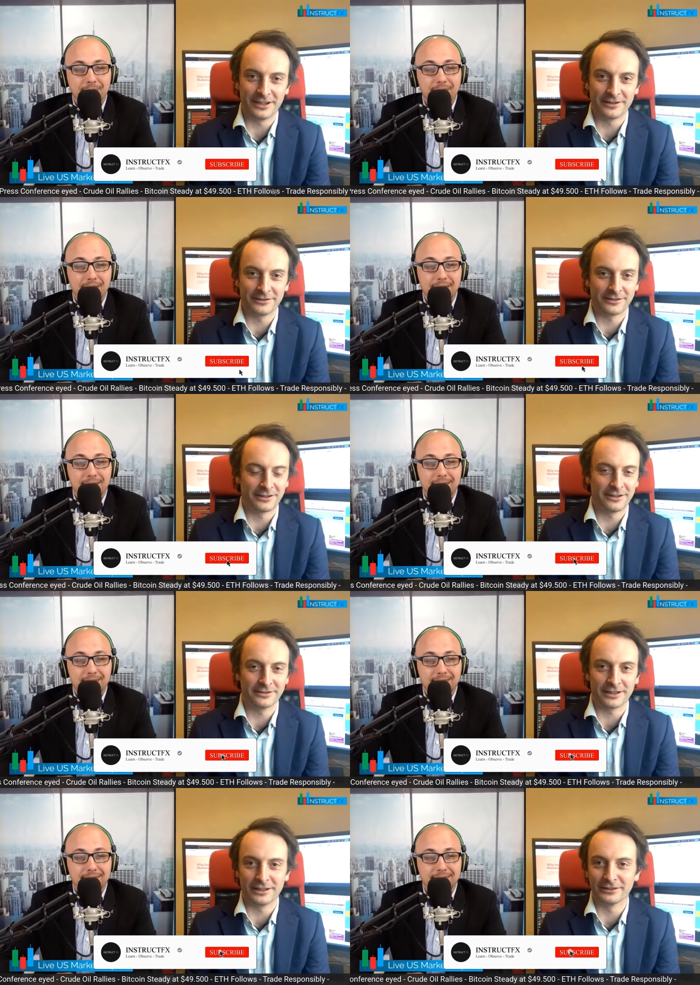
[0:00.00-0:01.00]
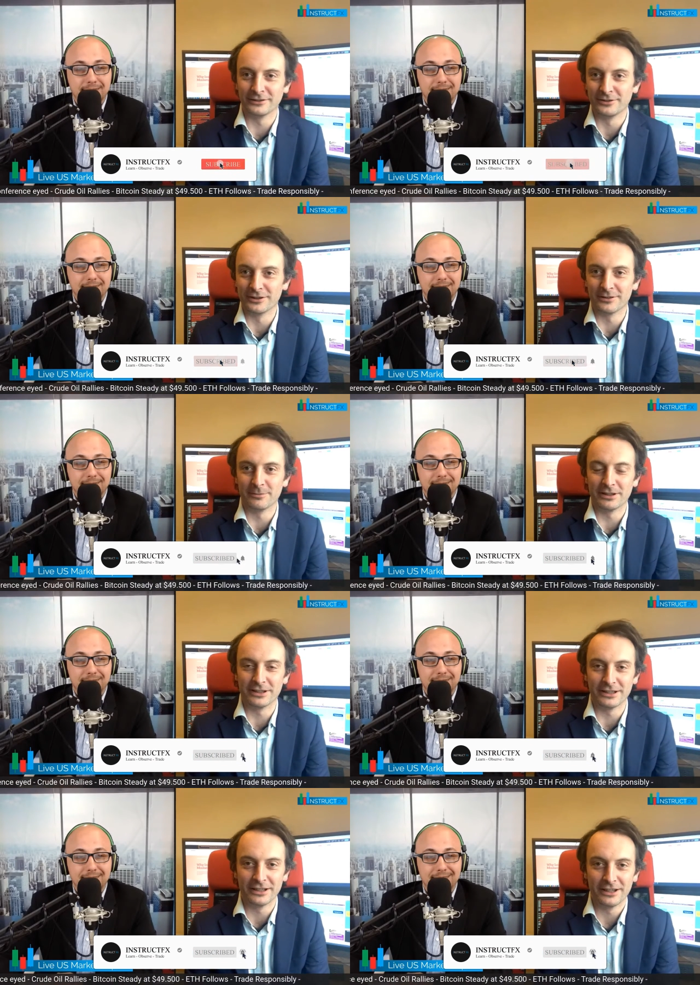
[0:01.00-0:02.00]
Speaker 1: hair's the hair's getting longer
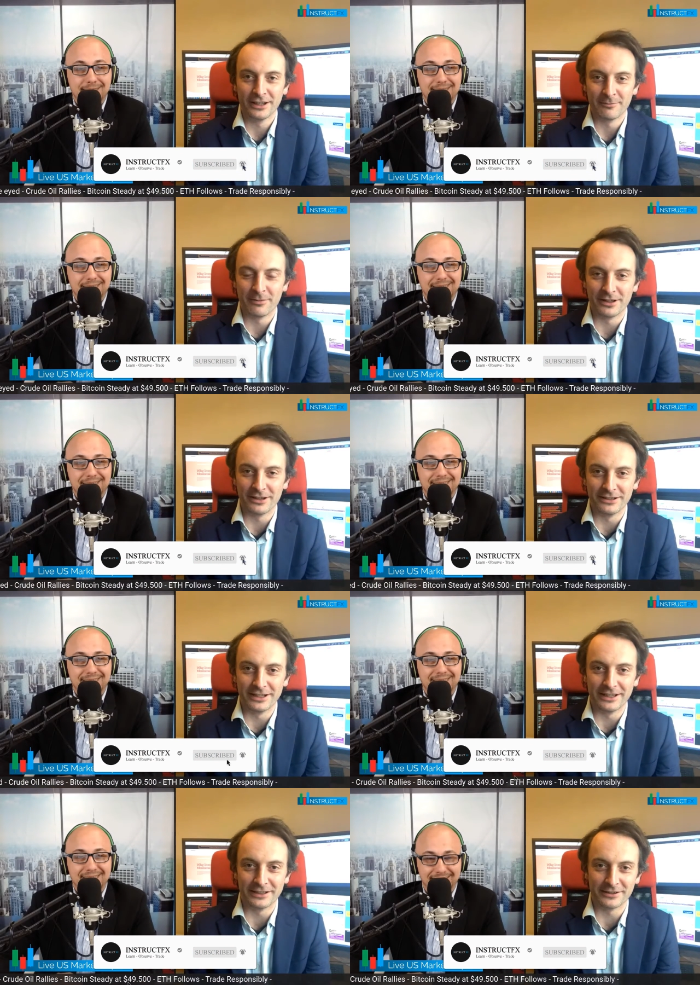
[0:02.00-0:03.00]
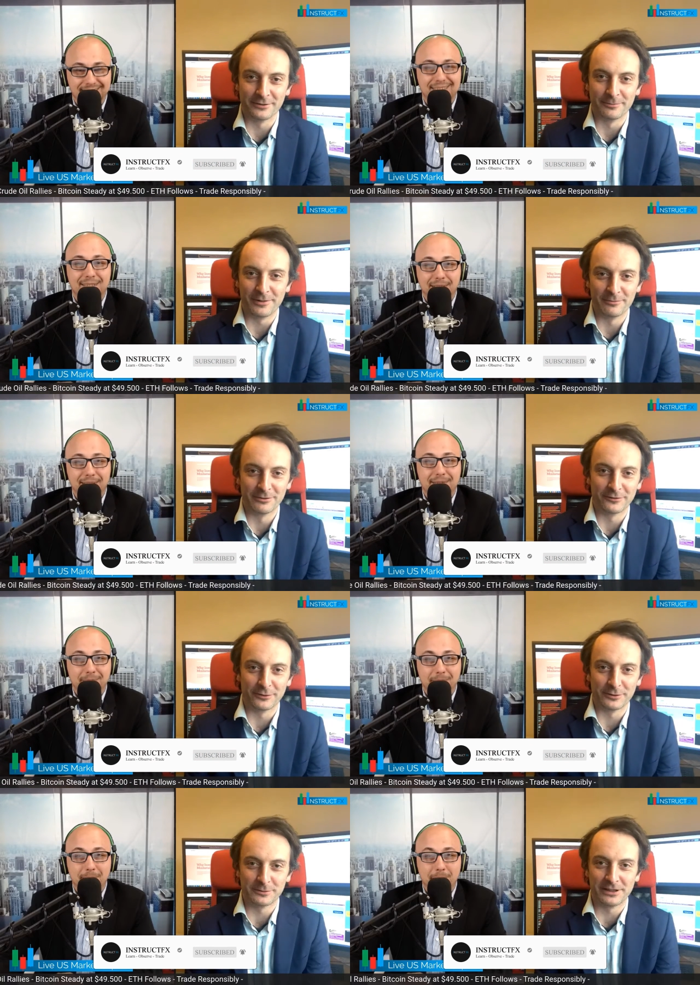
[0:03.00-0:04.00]
by by the day, so I'm looking
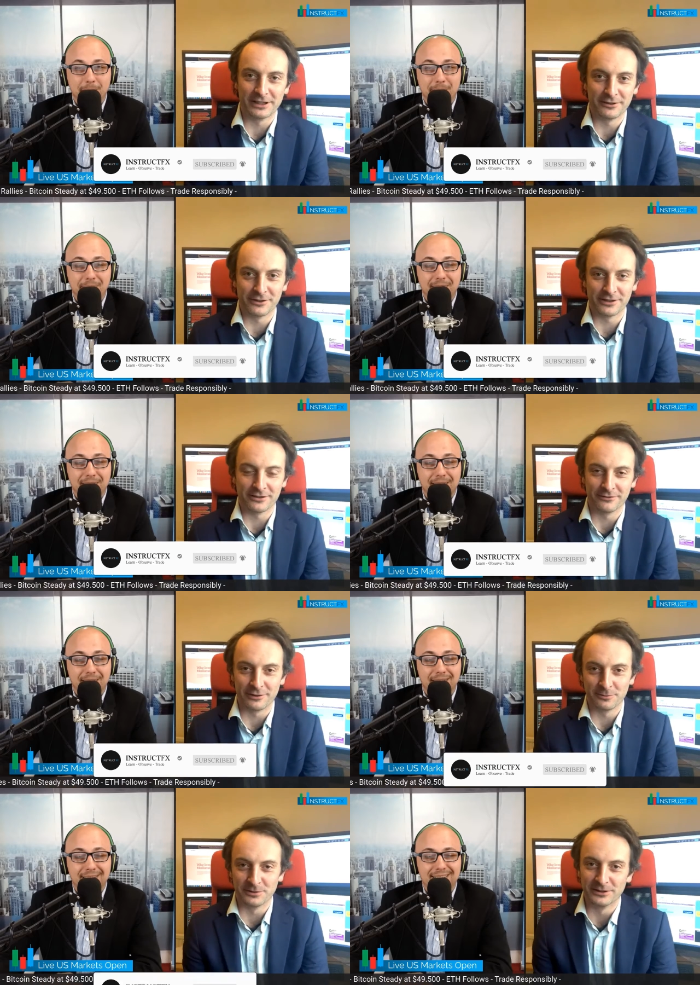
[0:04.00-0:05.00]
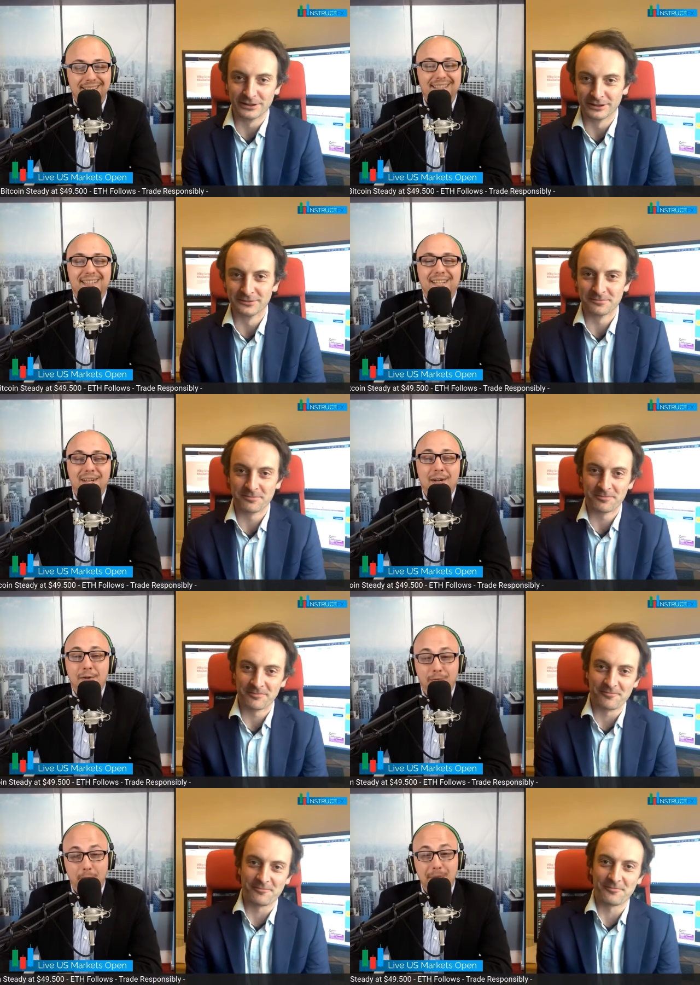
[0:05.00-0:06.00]
forward to when the hairdressers reopen.
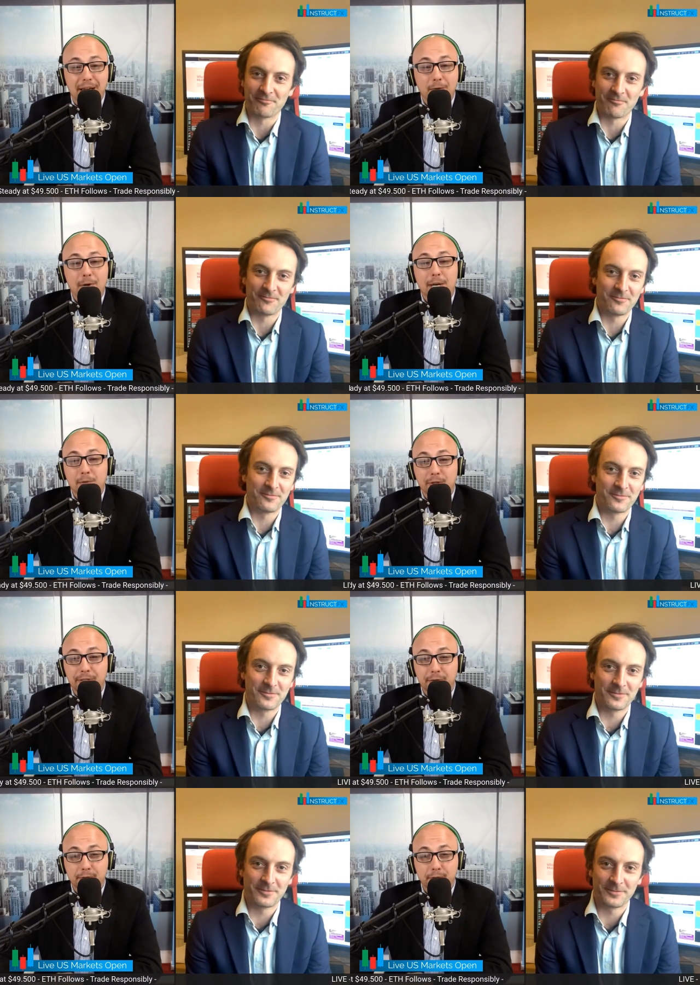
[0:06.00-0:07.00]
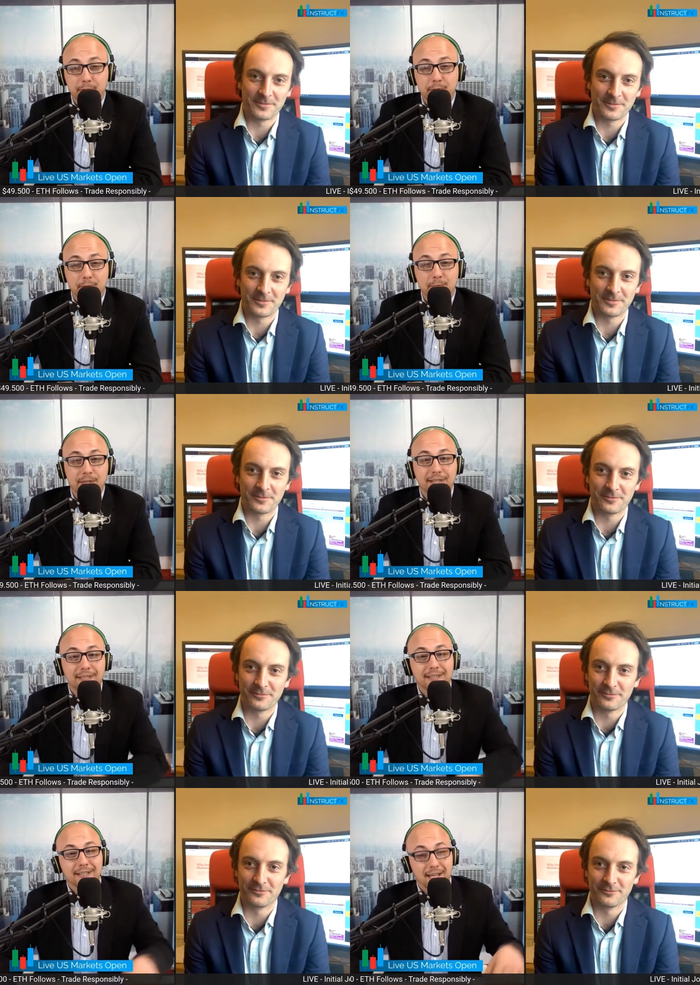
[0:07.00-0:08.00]
Speaker 2: From now on, I'm going to introduce you
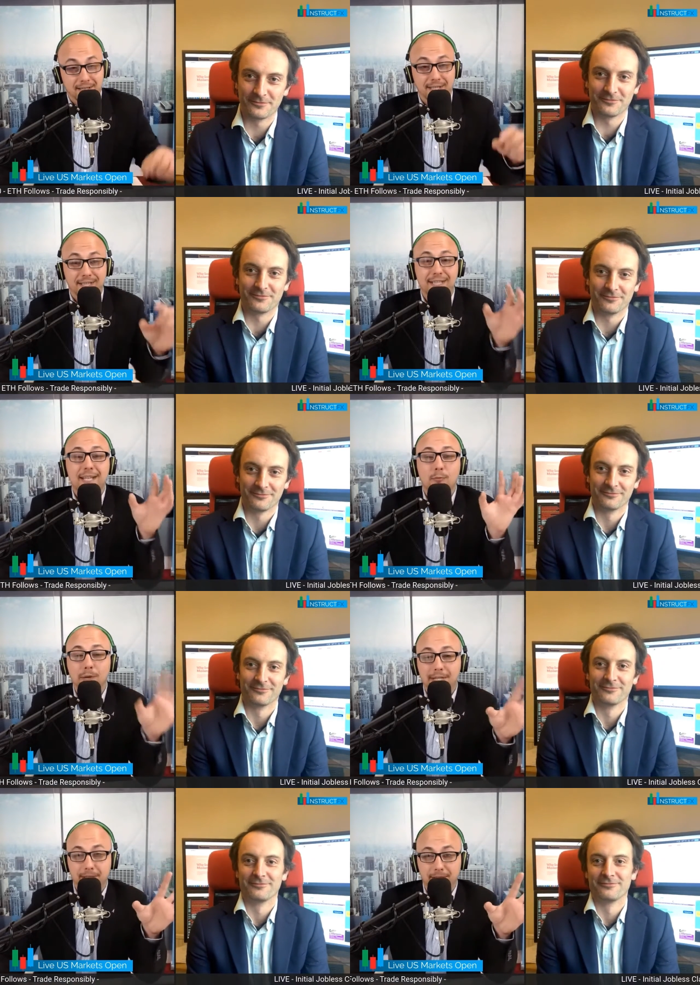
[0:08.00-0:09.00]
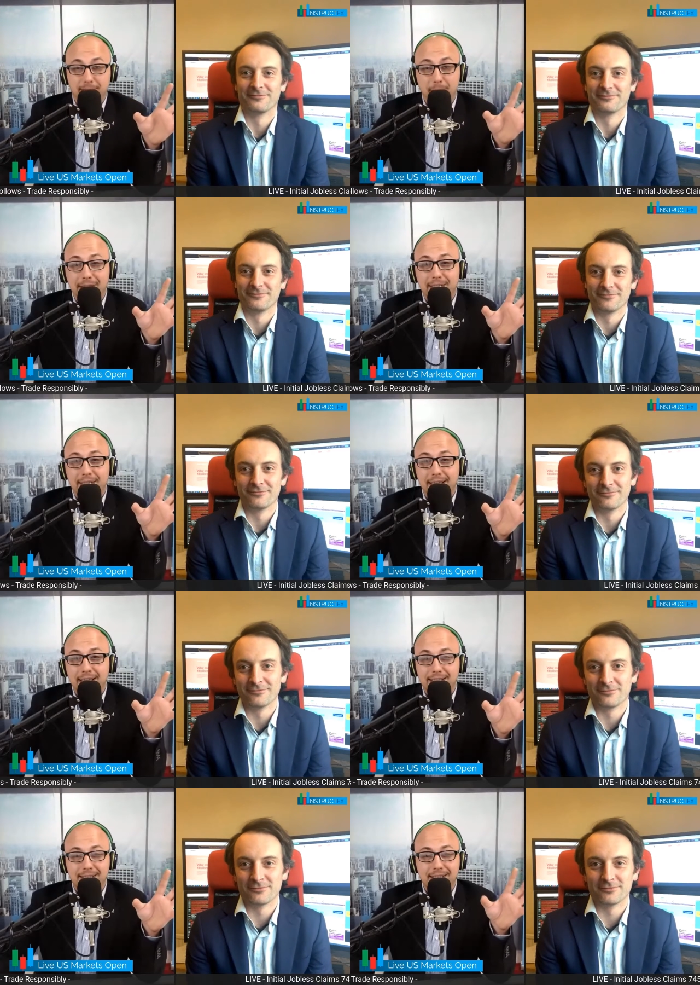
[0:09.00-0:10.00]
uh, like this Neil Wilson, the man that
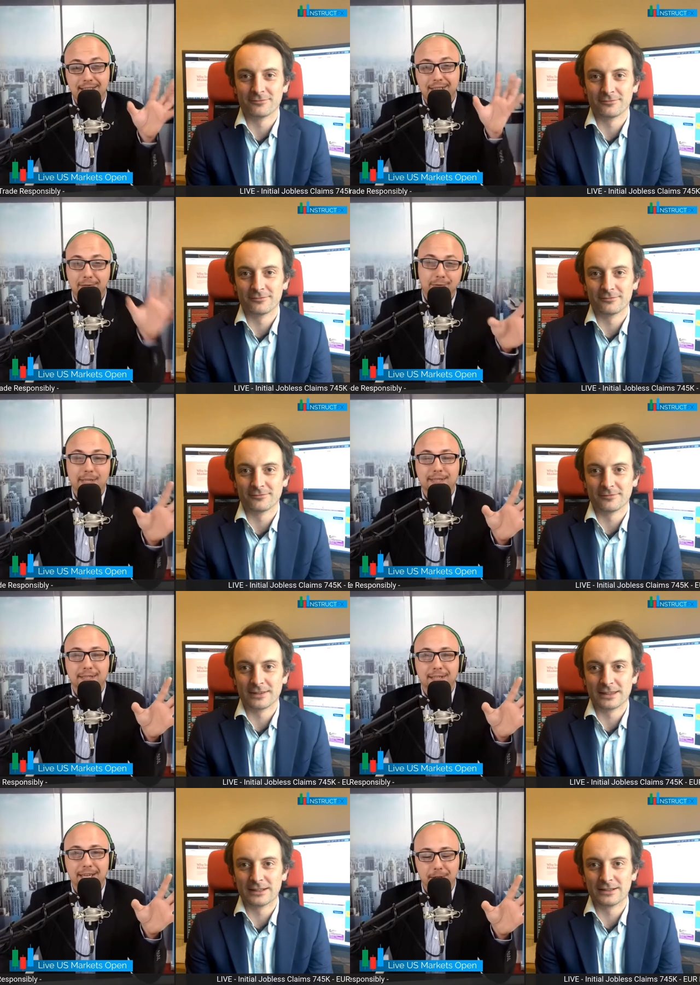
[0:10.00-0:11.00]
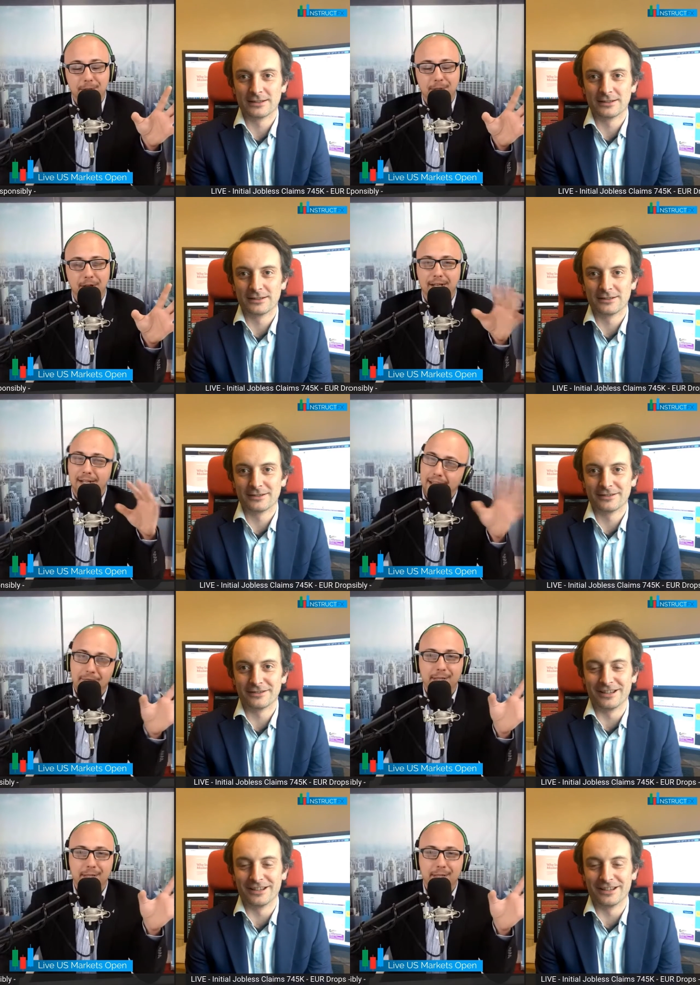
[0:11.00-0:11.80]
has a different uh, hairstyle